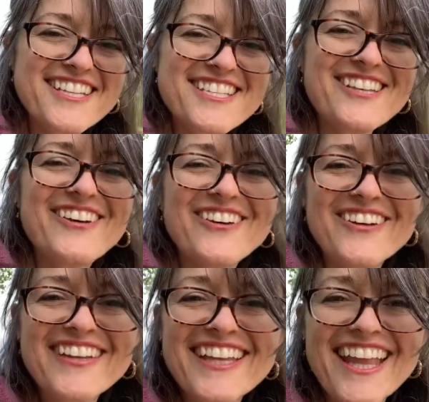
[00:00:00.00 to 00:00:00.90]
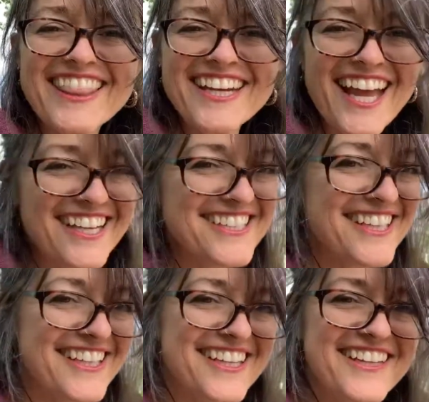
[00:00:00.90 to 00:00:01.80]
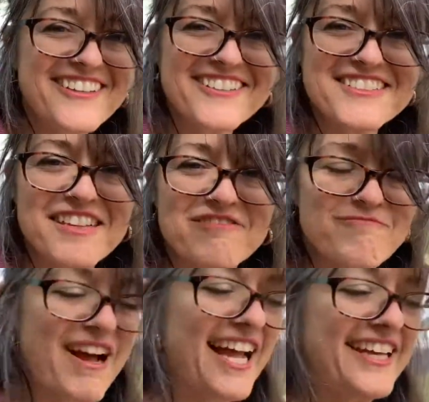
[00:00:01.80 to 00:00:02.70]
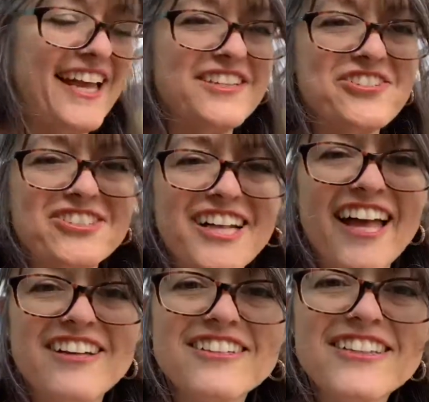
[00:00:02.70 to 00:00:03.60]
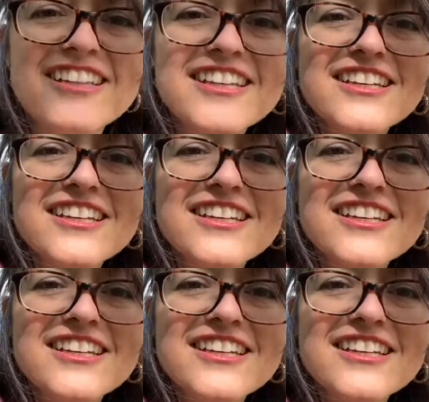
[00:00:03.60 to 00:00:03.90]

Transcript: So, in the 19 years of my natural health